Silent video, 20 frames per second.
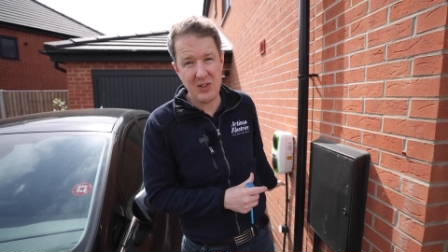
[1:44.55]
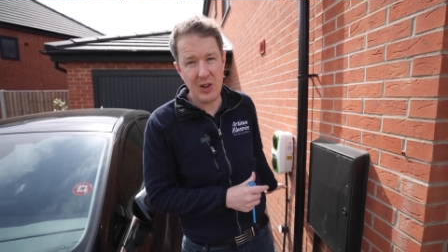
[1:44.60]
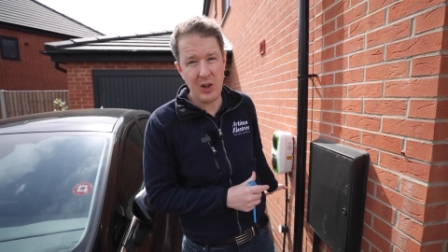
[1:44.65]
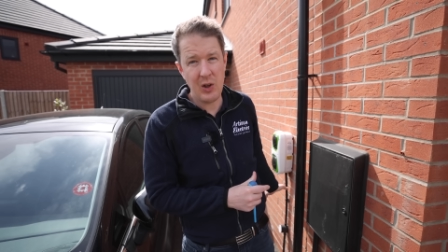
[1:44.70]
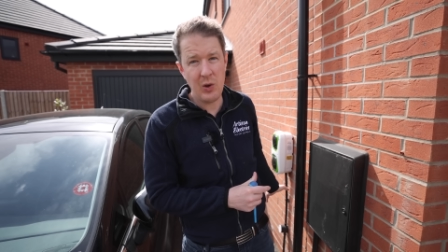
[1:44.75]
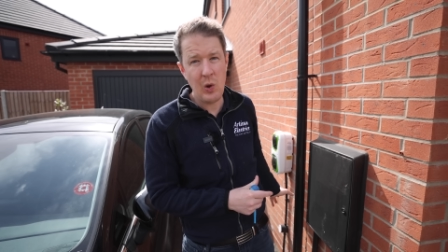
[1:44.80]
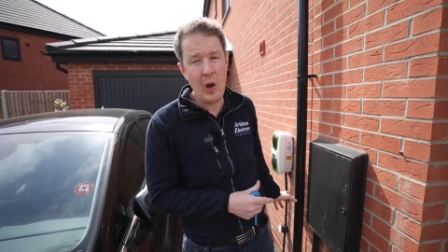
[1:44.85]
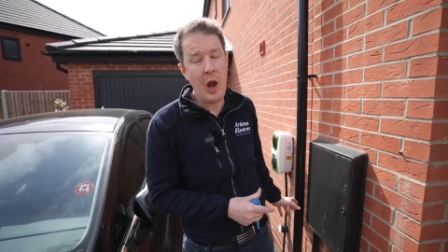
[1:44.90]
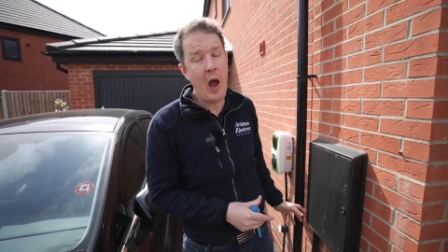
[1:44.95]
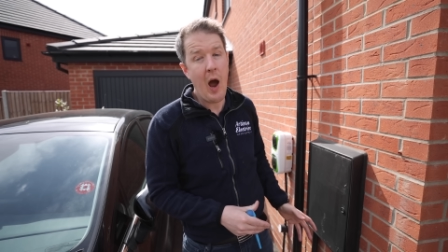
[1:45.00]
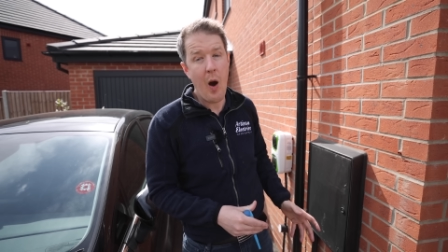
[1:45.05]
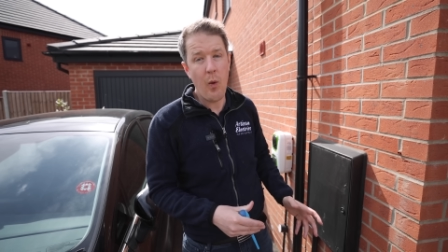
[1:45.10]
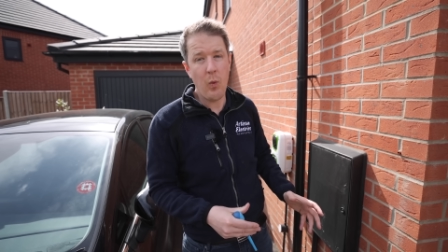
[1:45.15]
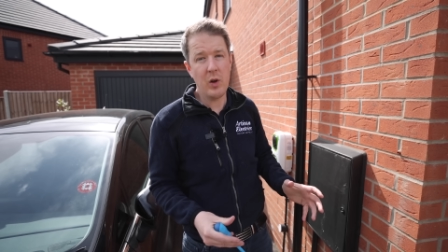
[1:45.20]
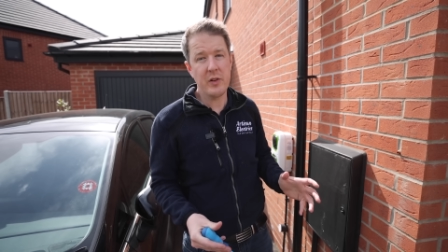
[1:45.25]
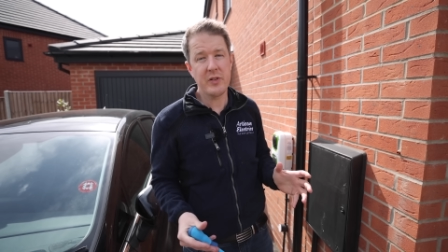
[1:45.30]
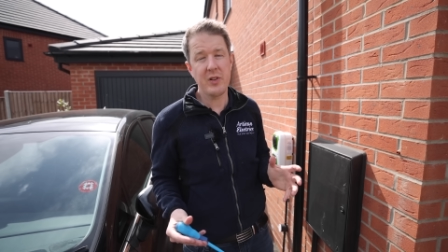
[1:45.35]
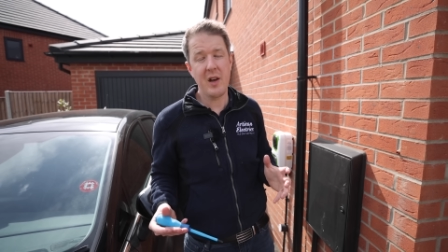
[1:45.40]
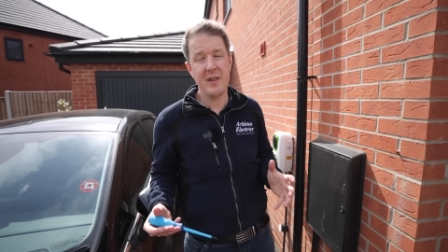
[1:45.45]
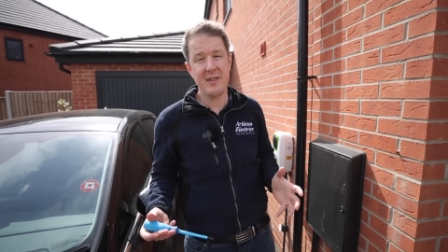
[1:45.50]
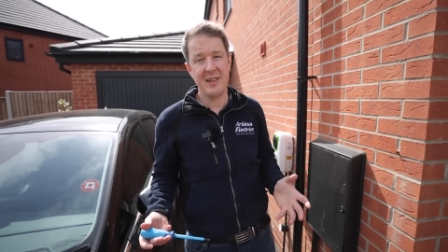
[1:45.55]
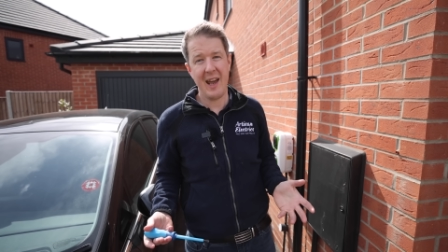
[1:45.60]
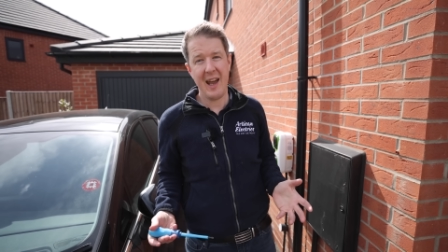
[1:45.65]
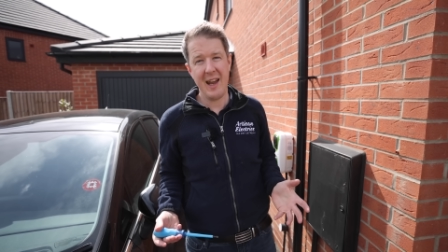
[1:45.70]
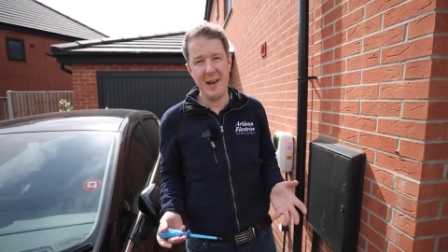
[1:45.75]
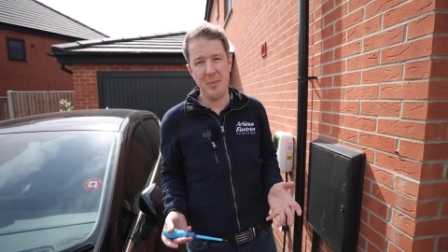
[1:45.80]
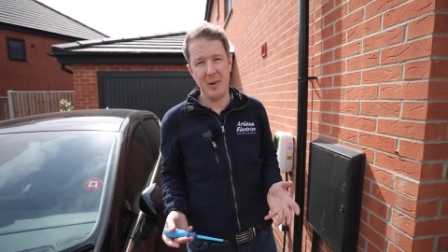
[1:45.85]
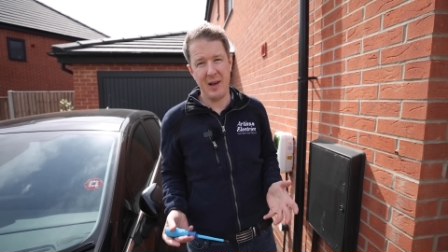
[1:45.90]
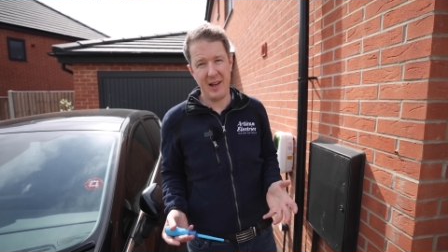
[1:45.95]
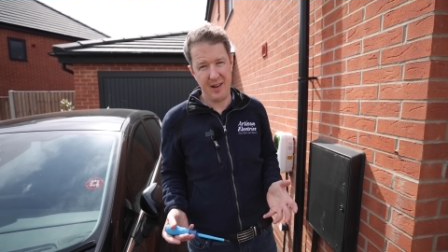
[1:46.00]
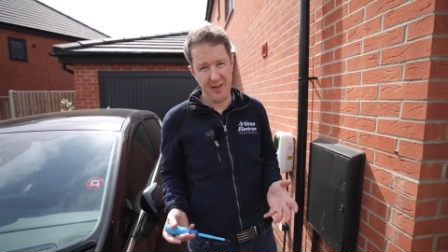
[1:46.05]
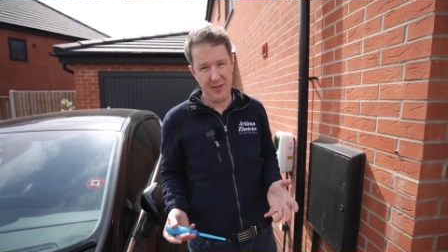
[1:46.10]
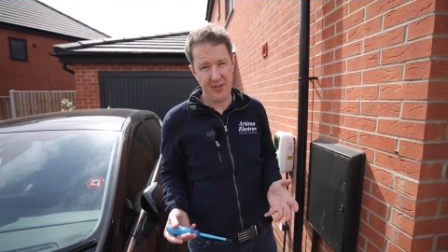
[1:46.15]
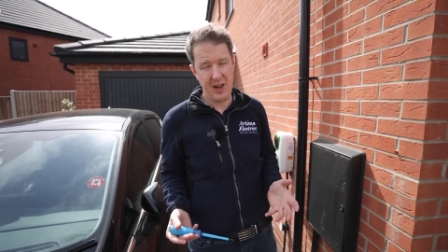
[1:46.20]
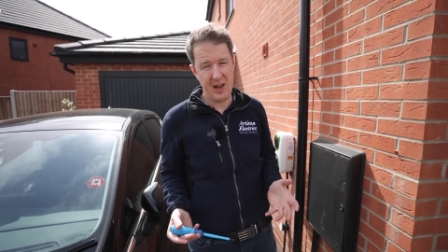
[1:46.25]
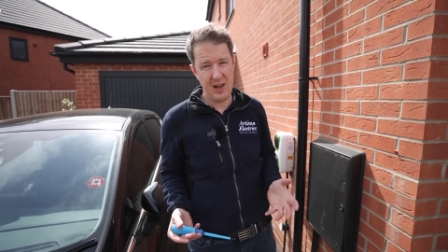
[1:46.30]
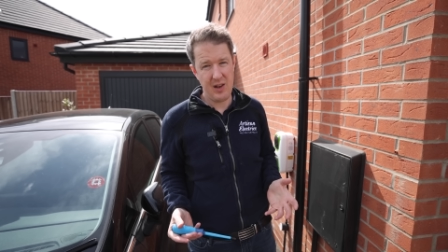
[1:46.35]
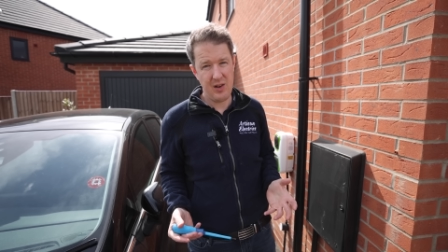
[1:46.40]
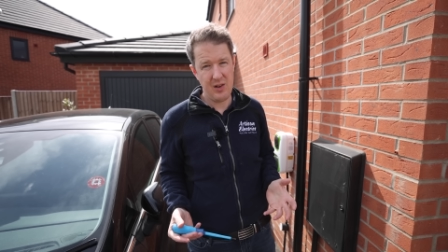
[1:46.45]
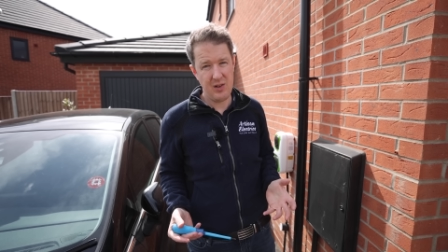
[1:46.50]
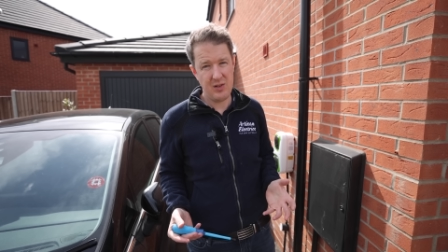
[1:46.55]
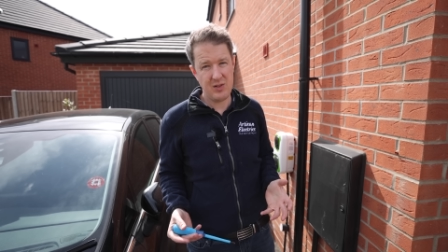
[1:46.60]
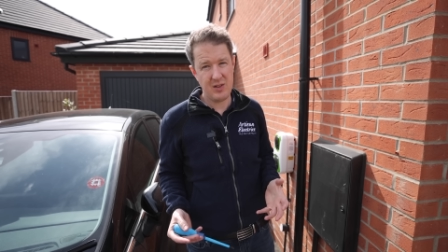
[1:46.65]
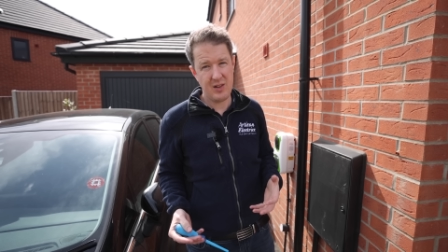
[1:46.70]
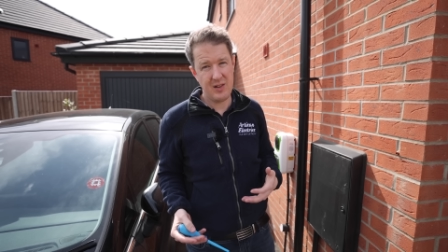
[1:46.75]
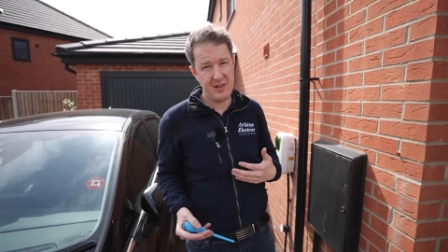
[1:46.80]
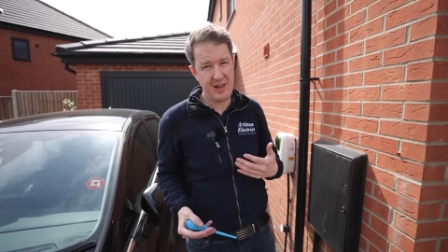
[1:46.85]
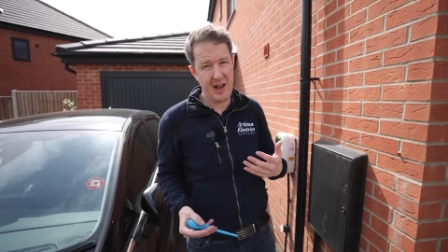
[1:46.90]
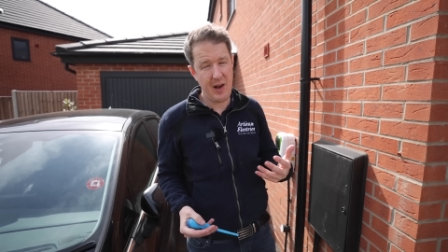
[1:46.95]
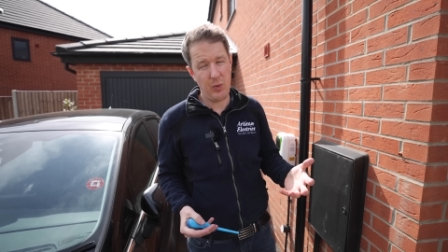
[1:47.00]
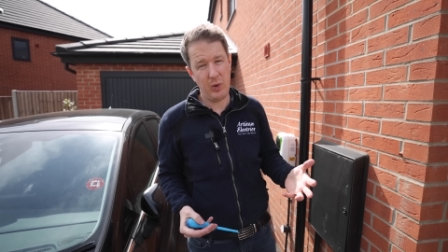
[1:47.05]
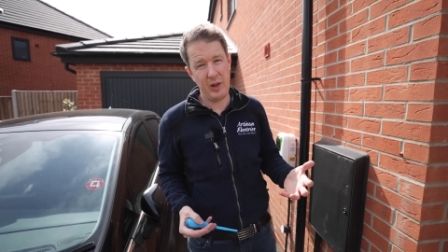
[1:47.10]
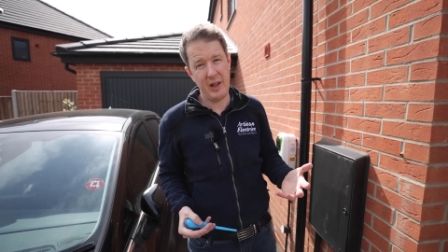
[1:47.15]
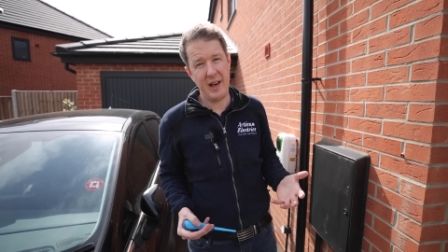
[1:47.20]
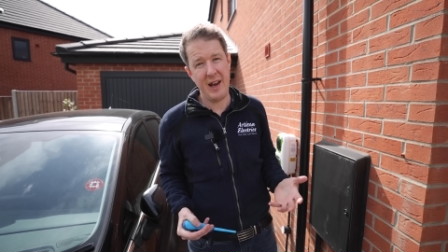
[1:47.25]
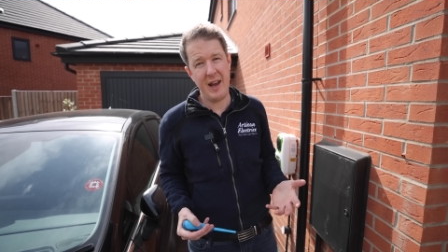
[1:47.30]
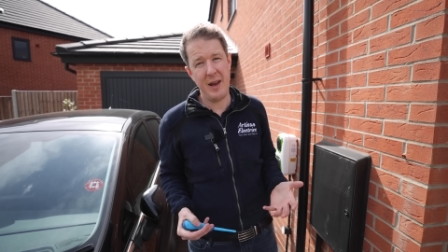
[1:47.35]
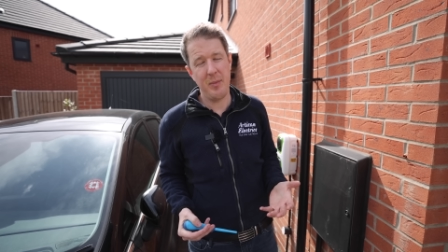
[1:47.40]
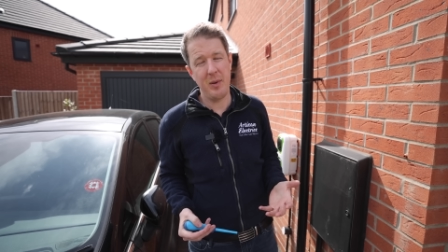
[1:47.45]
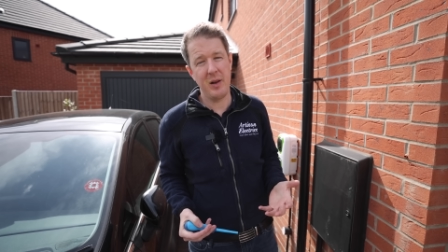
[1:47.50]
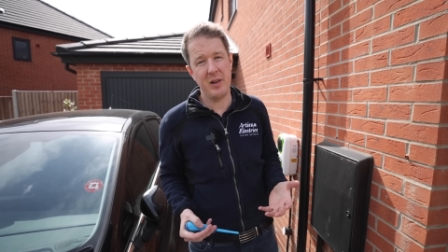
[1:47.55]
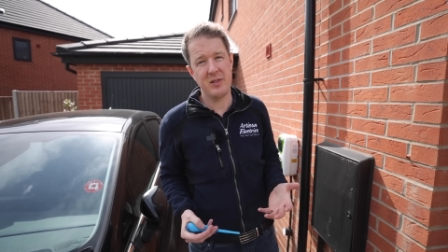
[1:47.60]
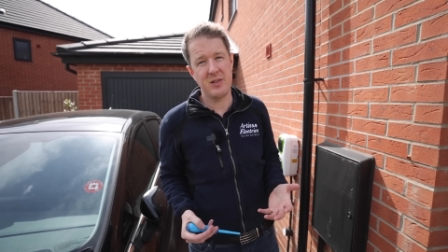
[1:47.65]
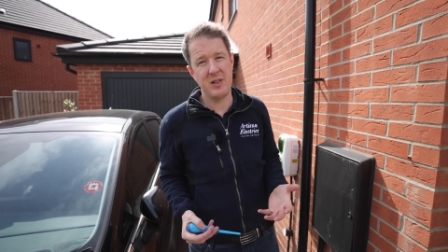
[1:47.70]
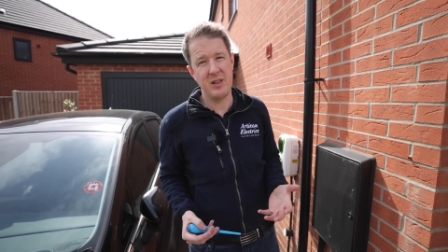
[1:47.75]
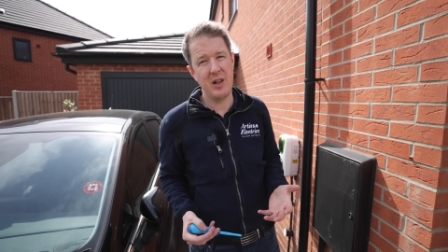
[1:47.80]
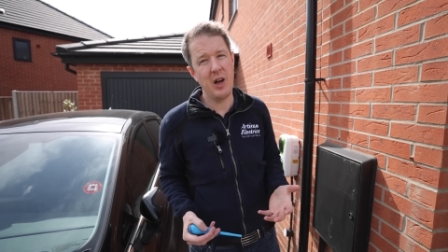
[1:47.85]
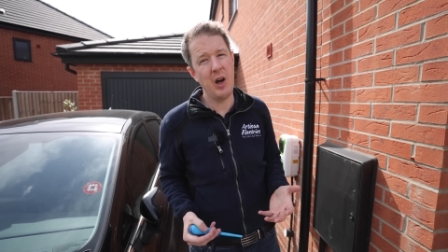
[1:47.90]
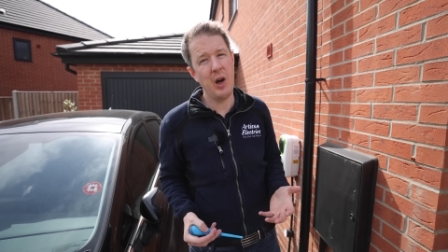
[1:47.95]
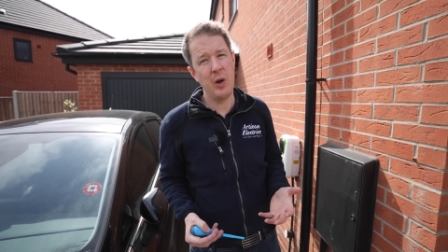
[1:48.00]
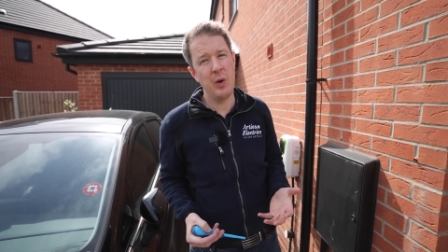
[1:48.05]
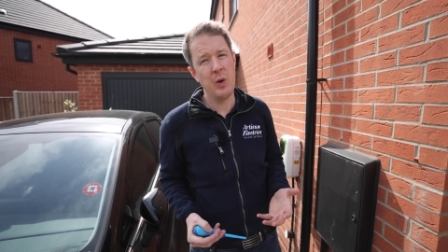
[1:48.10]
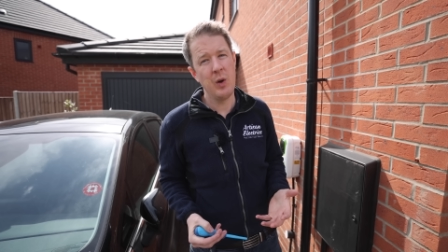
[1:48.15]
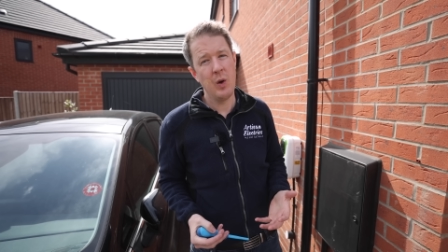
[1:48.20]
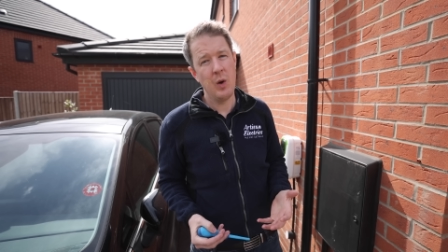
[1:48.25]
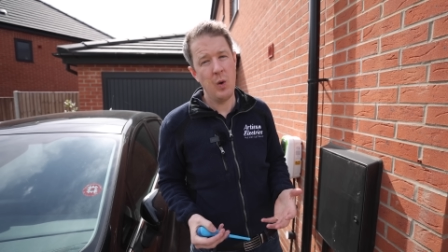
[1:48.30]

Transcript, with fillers: to and what size cabling have they used because that will enable us to know